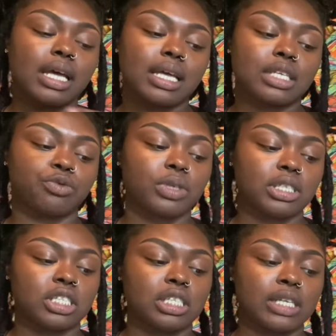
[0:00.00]
Is really
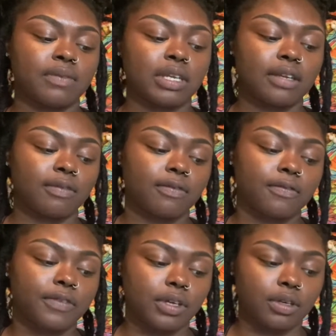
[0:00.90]
just living in
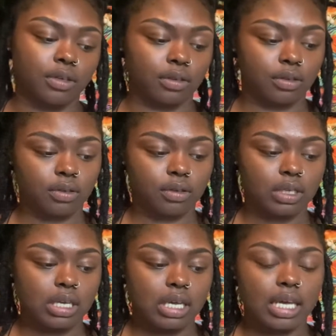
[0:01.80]
fear
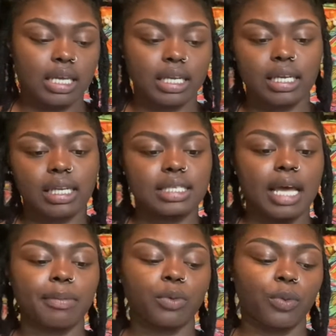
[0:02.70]
in any
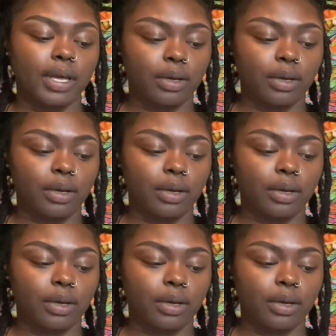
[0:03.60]
type of way.